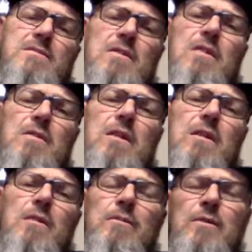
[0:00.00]
another
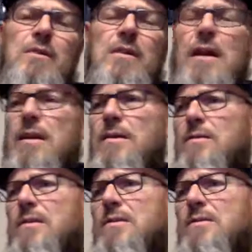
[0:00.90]
angle of looking at it.
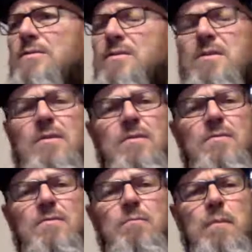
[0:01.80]
Is it
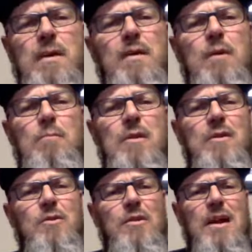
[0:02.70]
may not be
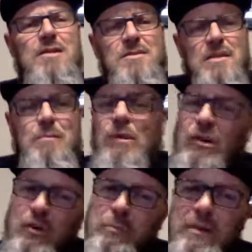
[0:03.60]
your last day, but it
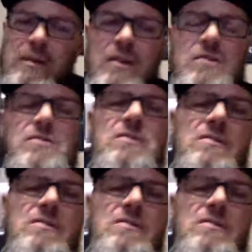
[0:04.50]
could be theirs.